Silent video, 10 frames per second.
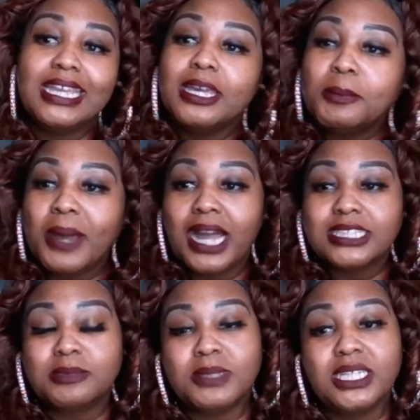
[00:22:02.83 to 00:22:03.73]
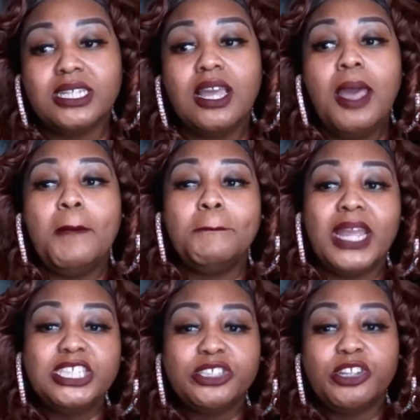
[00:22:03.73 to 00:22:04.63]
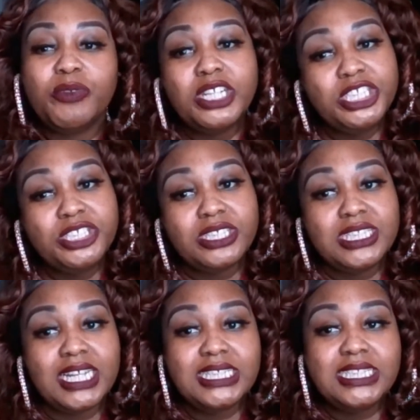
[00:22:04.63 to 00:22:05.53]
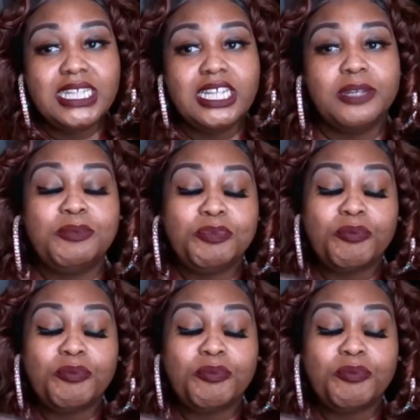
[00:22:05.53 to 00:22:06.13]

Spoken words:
inbox me. Make sure you register, because like I said,